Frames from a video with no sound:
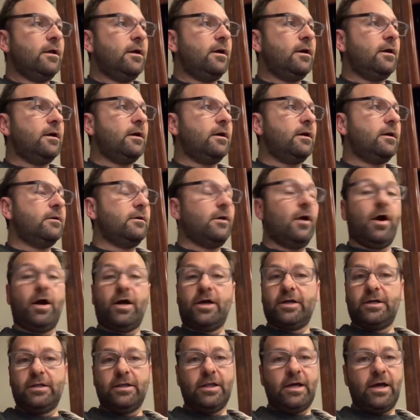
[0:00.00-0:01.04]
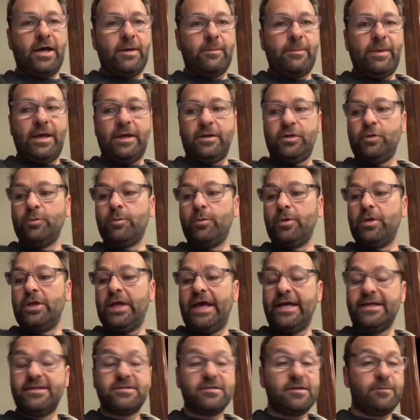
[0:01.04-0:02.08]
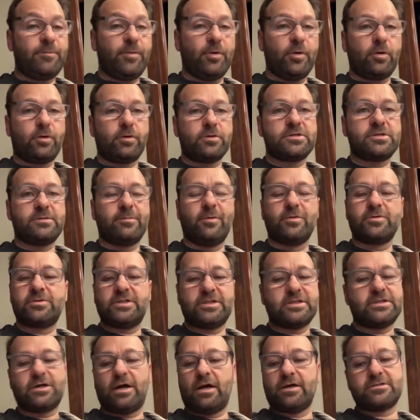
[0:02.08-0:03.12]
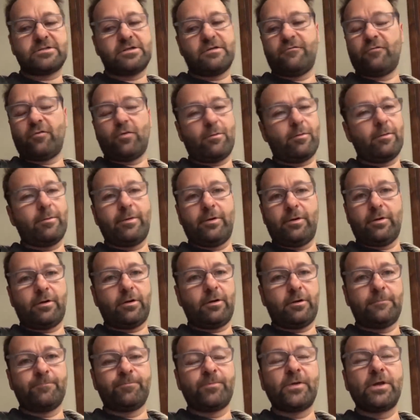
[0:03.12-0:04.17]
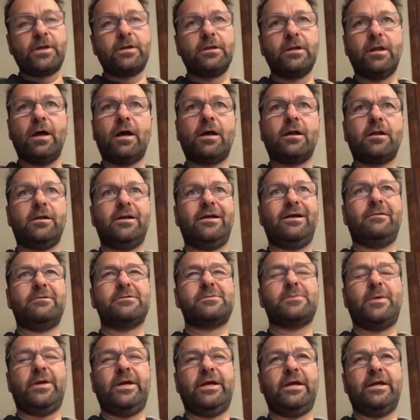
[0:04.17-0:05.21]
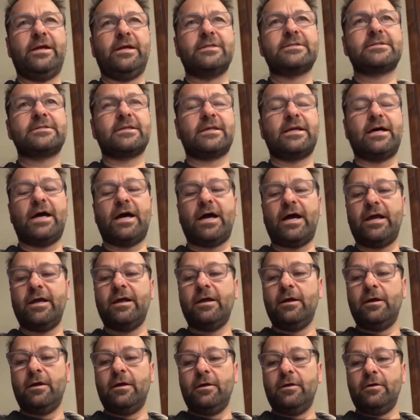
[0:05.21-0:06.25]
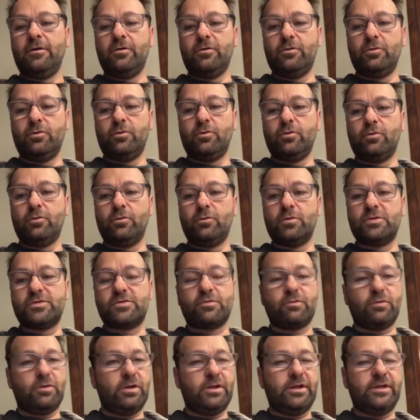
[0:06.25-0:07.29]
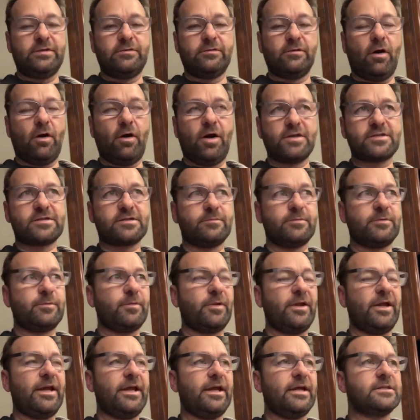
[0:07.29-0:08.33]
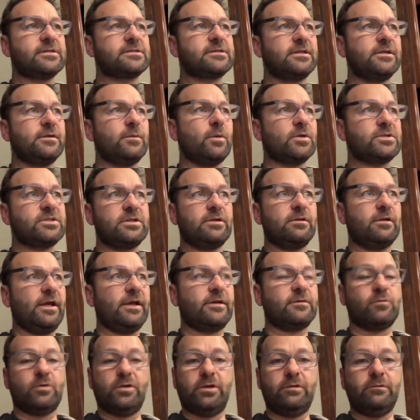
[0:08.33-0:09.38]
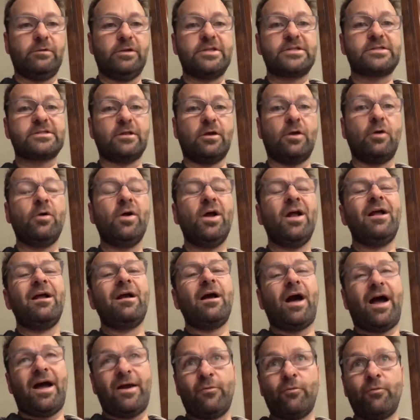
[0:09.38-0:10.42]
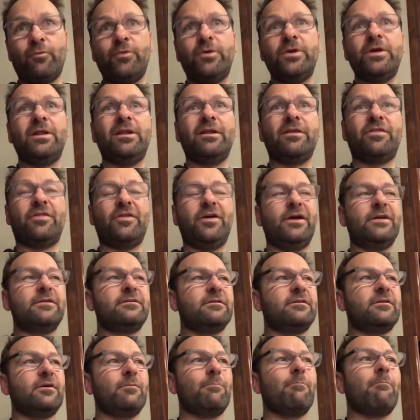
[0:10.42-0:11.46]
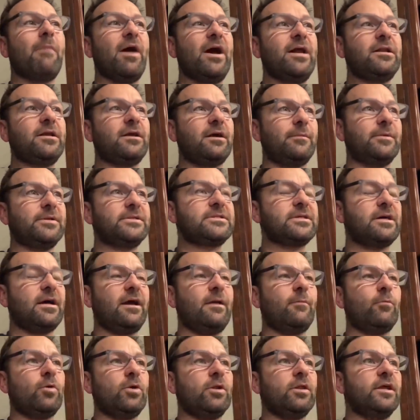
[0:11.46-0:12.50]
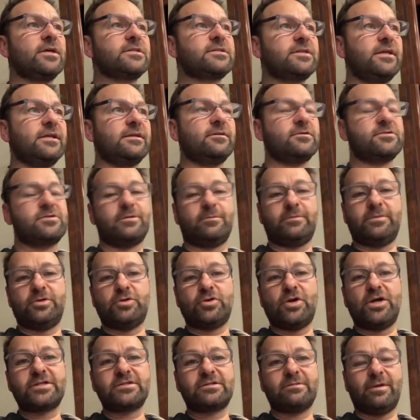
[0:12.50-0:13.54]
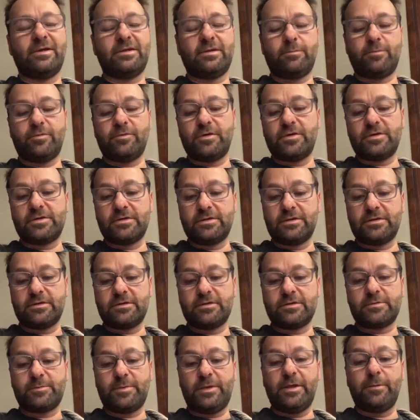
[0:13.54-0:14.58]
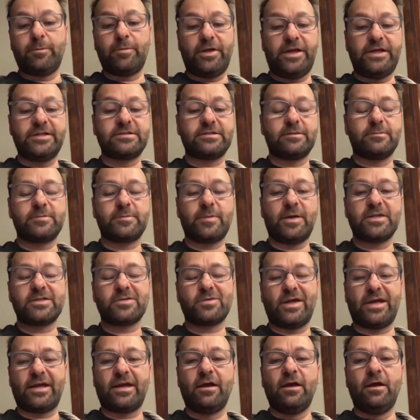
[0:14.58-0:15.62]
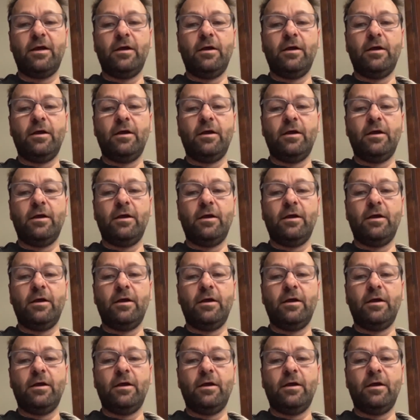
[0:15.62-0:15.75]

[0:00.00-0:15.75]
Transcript: Not gonna lie, man, heads up poker is the most exhausting form of poker. Luckily, I was playing against a guy who was really awesome to play against, and he wasn't like really slow. I really think that there might come a time where, unless like there's something addressed about the speed of play in some spots, like